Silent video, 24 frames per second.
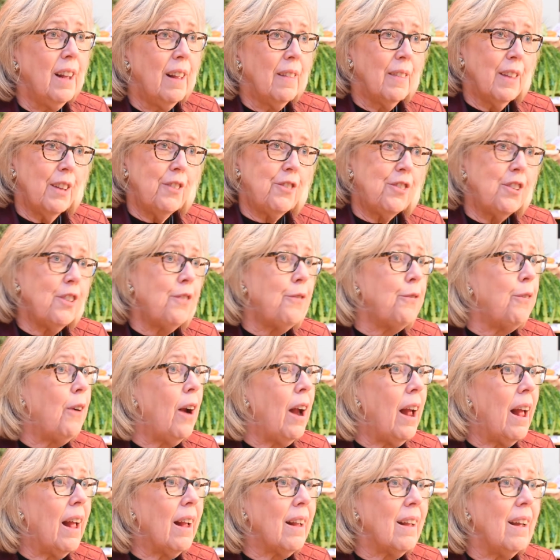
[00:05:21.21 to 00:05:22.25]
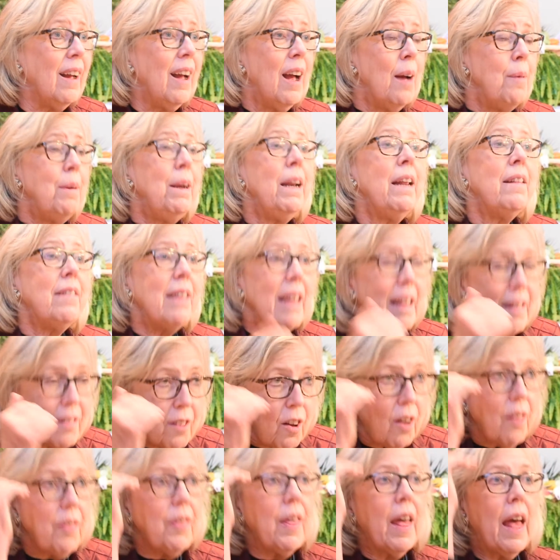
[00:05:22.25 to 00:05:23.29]
Let's just frack. I mean, it's
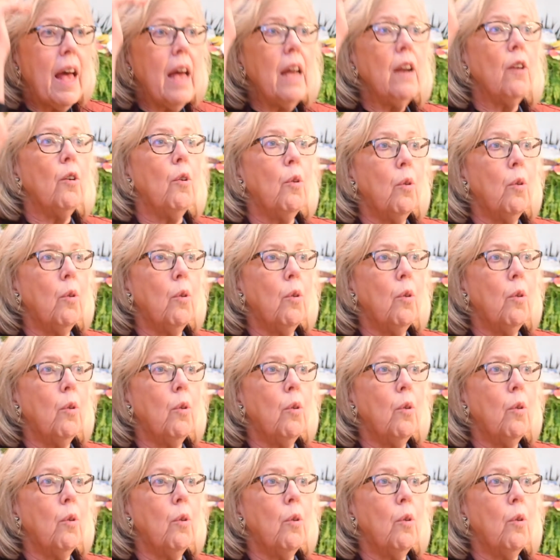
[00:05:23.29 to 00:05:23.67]
on that